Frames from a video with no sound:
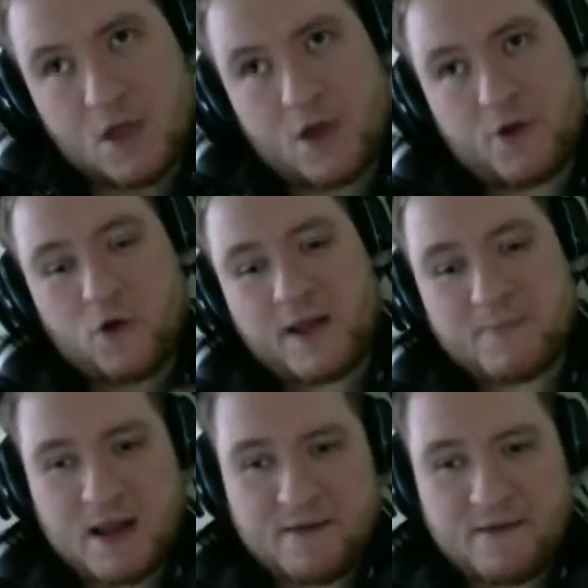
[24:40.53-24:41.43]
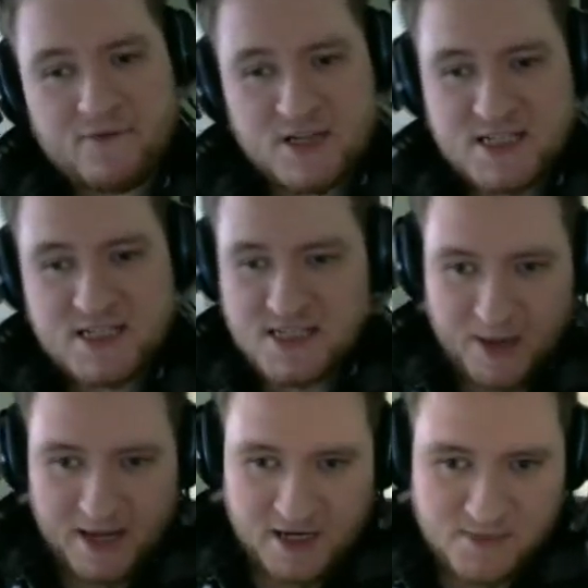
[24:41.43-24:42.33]
Orchid Malevolence isn't a bad
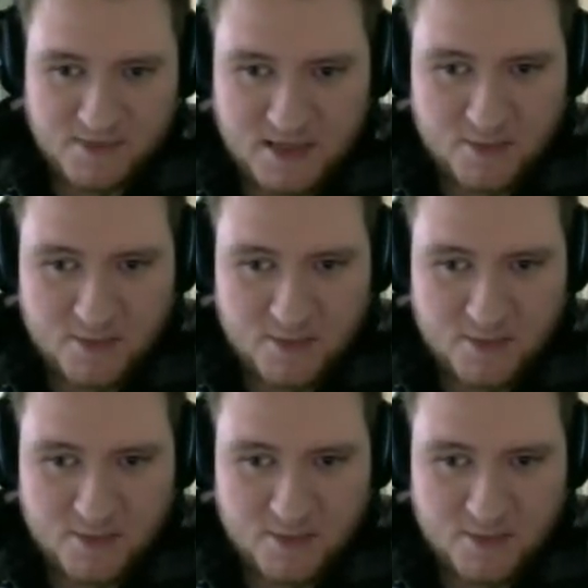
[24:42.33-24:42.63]
item either,